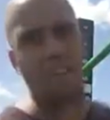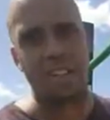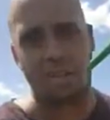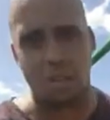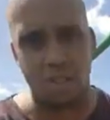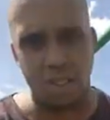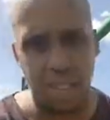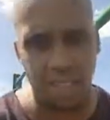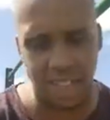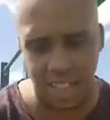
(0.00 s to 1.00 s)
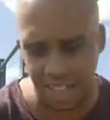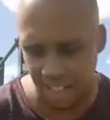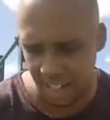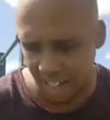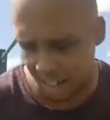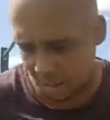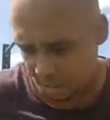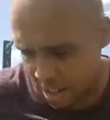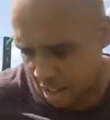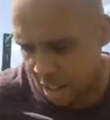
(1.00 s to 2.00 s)
does is
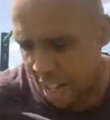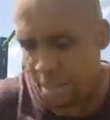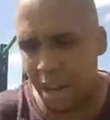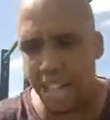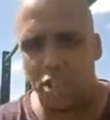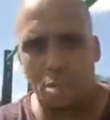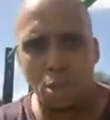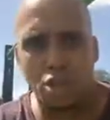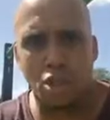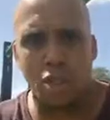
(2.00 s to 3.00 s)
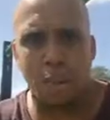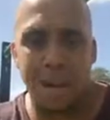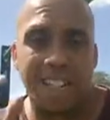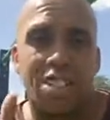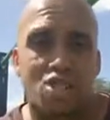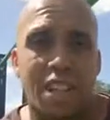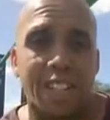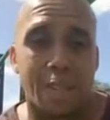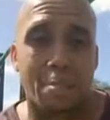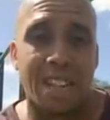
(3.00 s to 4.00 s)
it makes the muscle, it makes
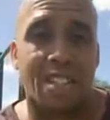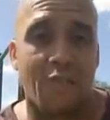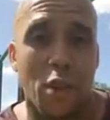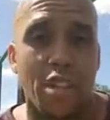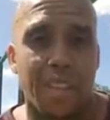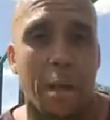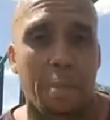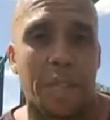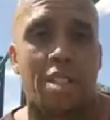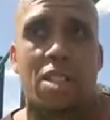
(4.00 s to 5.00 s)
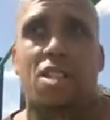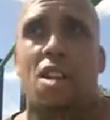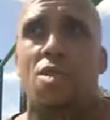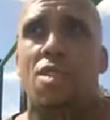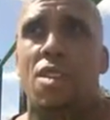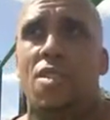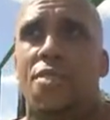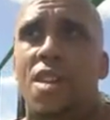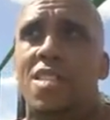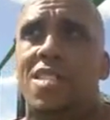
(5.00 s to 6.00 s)
the third step easier. So the
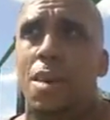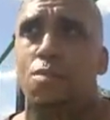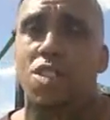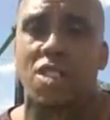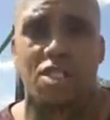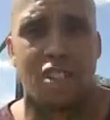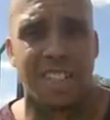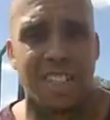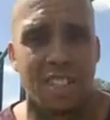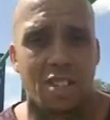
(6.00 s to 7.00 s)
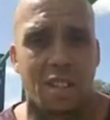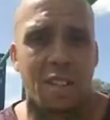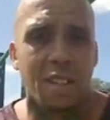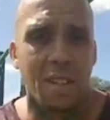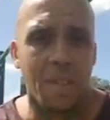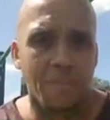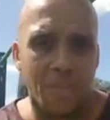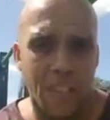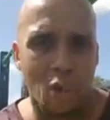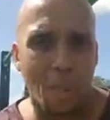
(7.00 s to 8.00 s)
third step, which is the transition,
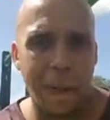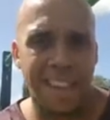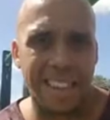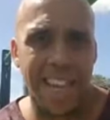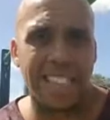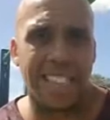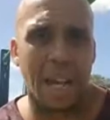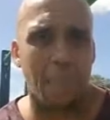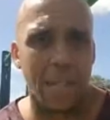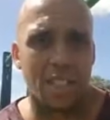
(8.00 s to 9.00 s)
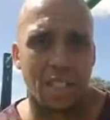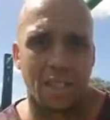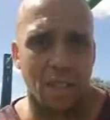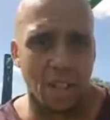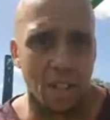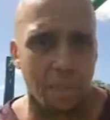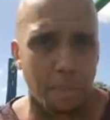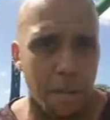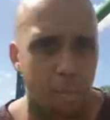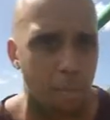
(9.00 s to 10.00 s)
it will make that step easier for certain
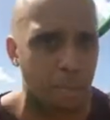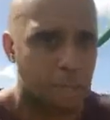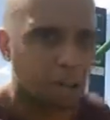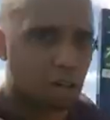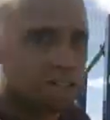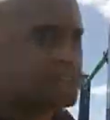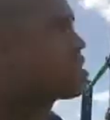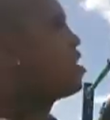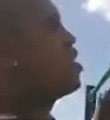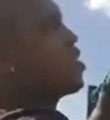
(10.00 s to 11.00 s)
people because your